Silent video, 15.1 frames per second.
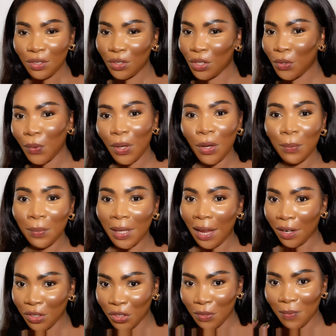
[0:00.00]
Just doing
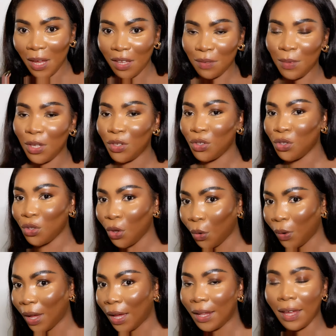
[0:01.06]
complexion makes me
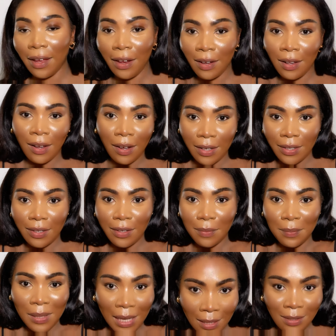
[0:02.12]
so ha Like, I
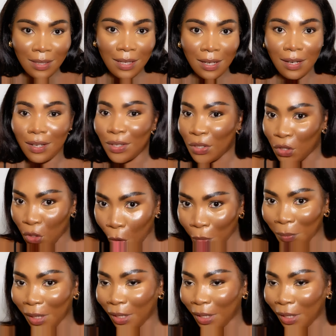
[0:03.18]
like blending so